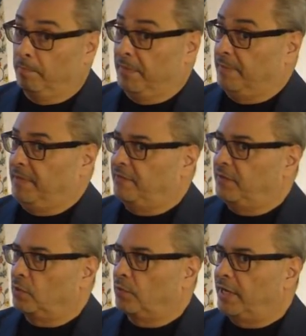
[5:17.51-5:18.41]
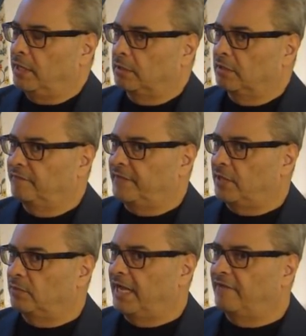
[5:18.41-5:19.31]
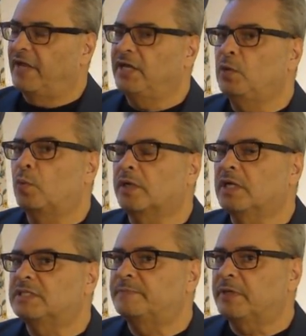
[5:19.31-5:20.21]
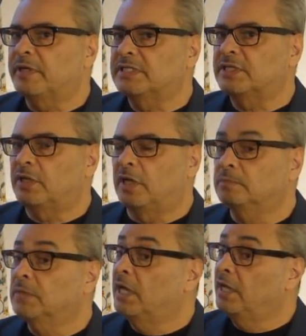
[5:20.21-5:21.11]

maybe theoretical if they don't have any work experience at all.